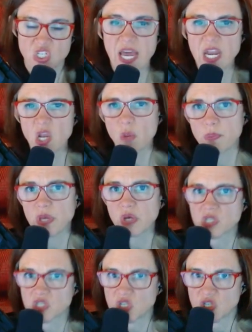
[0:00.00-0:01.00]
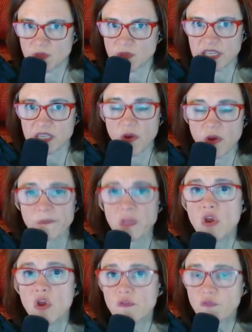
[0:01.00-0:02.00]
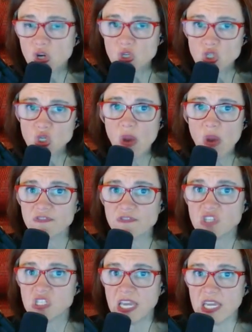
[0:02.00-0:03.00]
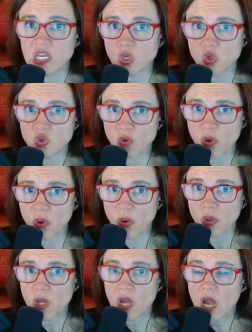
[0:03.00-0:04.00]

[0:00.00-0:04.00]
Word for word: How do you build a system like that? Well, first you have to take control